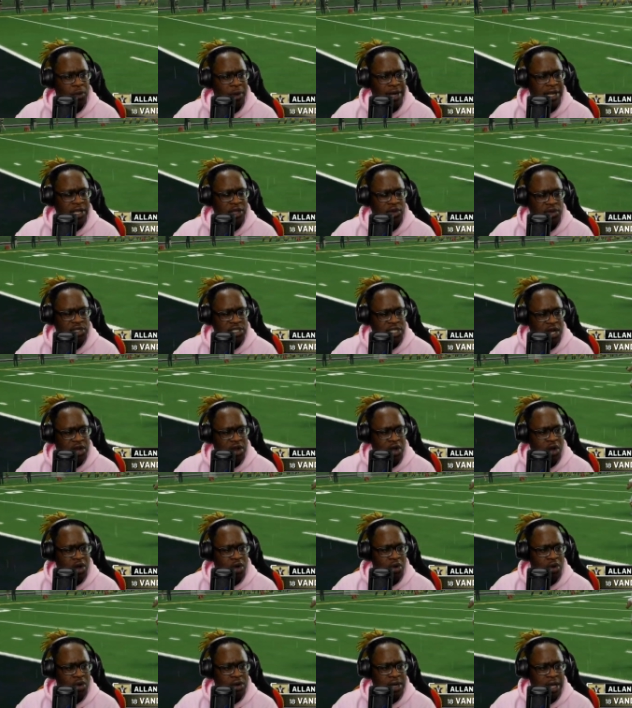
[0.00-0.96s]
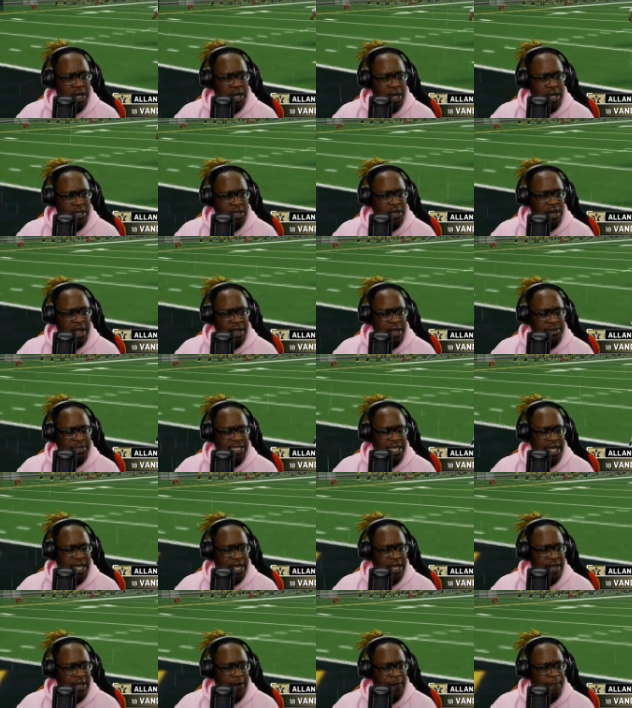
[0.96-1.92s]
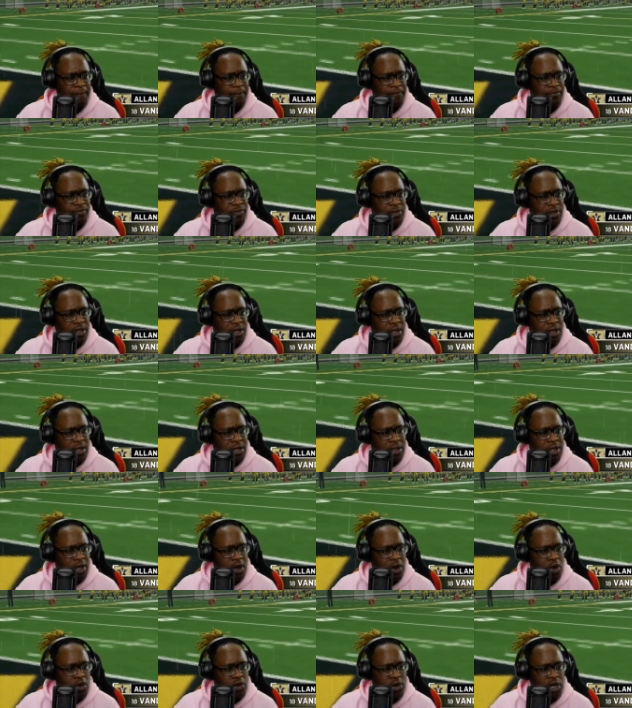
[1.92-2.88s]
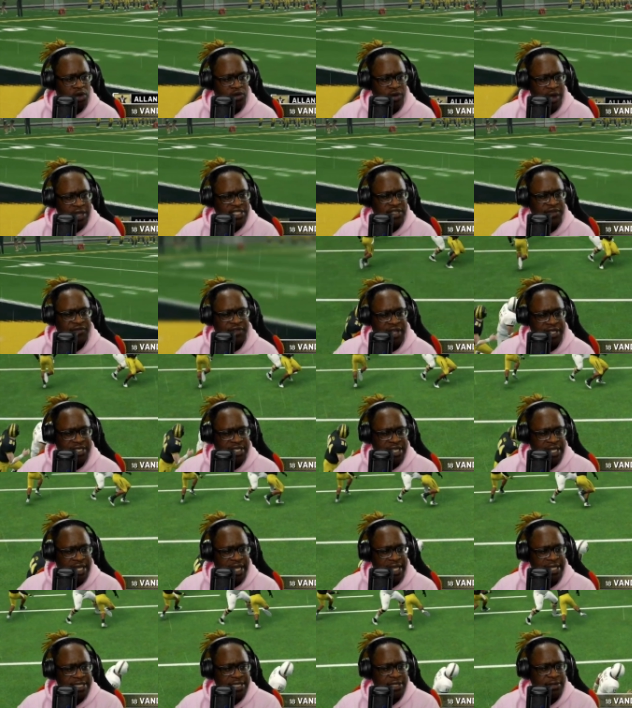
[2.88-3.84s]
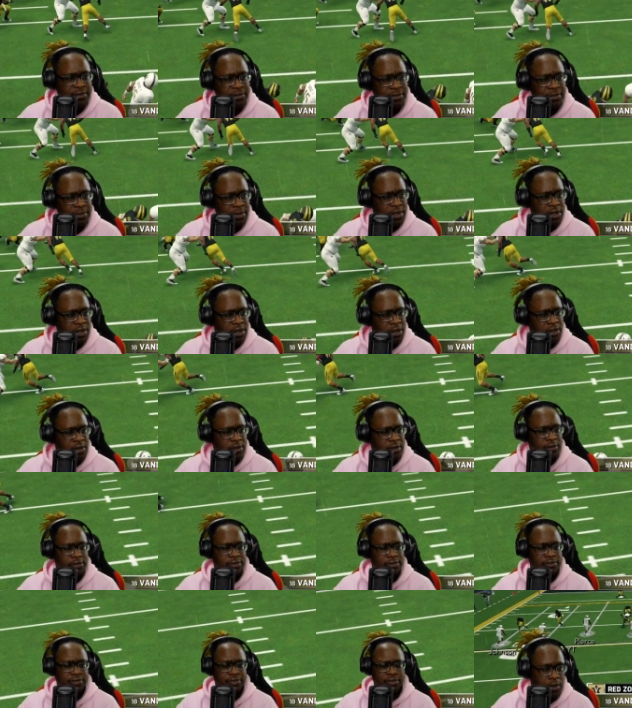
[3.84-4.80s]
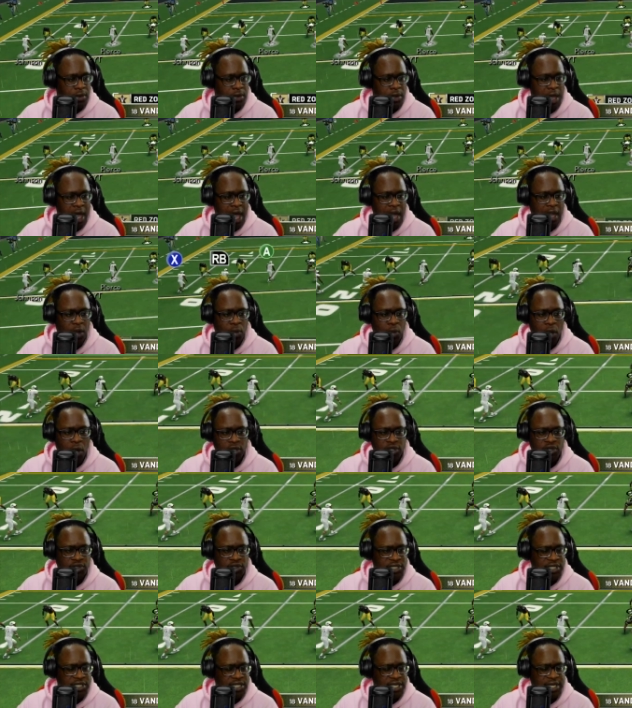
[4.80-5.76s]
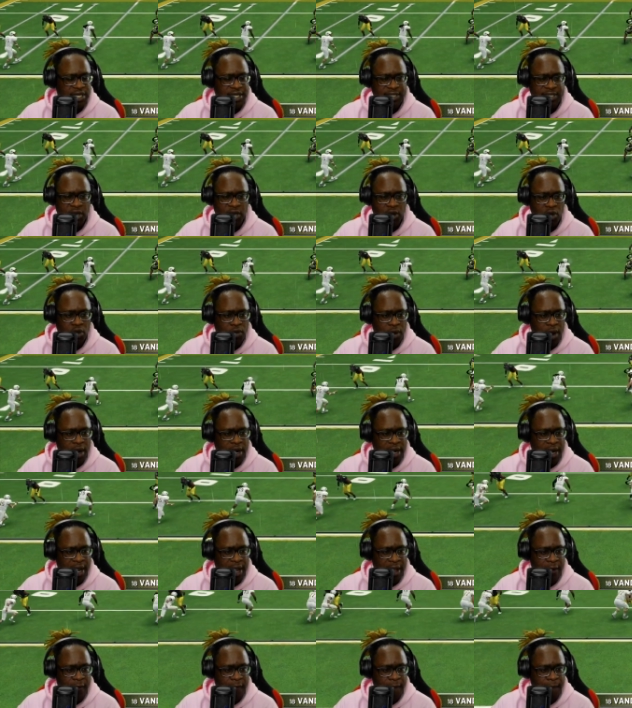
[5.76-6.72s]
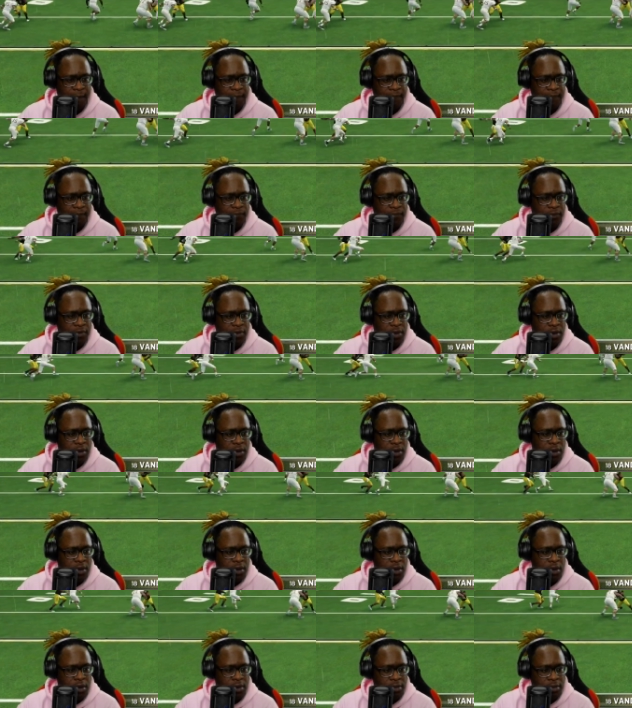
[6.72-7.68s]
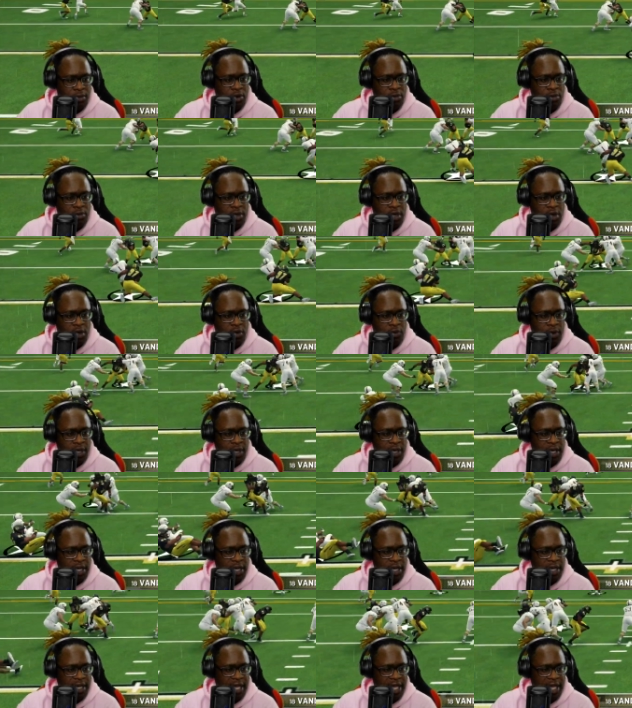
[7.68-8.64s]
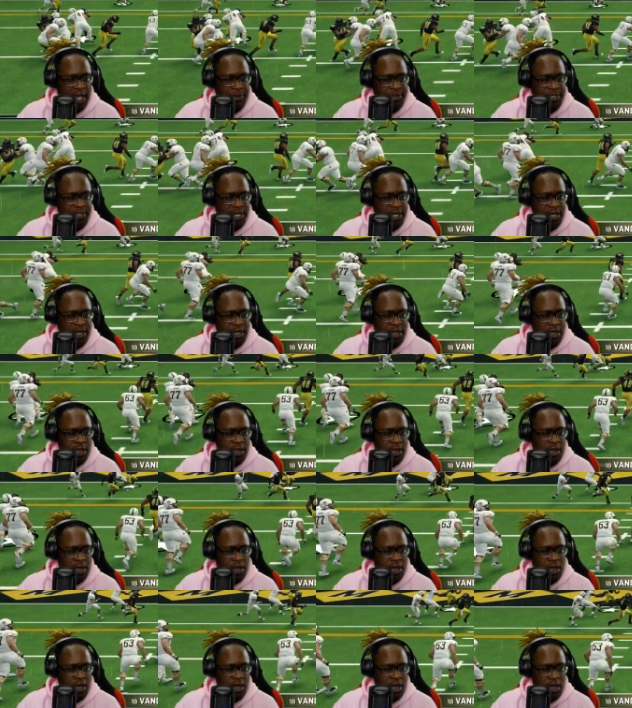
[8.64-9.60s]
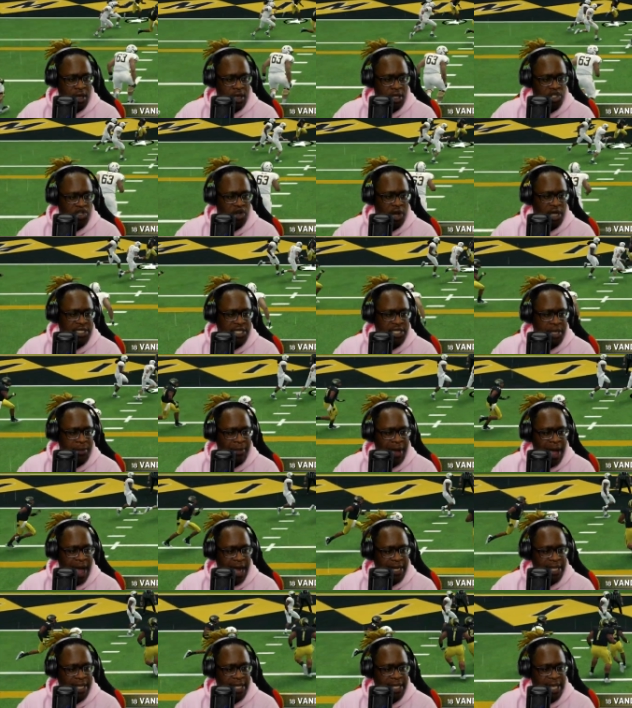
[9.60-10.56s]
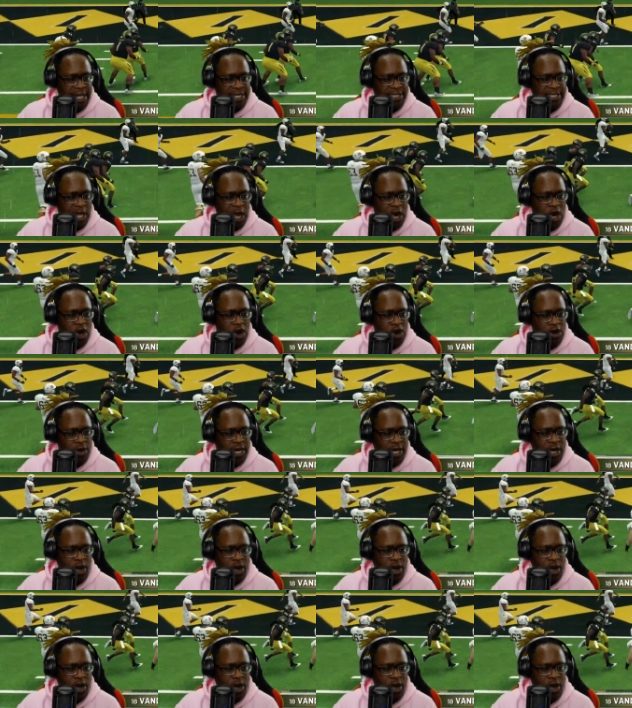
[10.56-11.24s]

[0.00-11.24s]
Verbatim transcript: Way to use their own, uh, you know what I'm saying, their own aggressiveness against them. Alan Walters is in the zone right now. Boom, good read. He keeps it. Truck somebody. Yes, sir.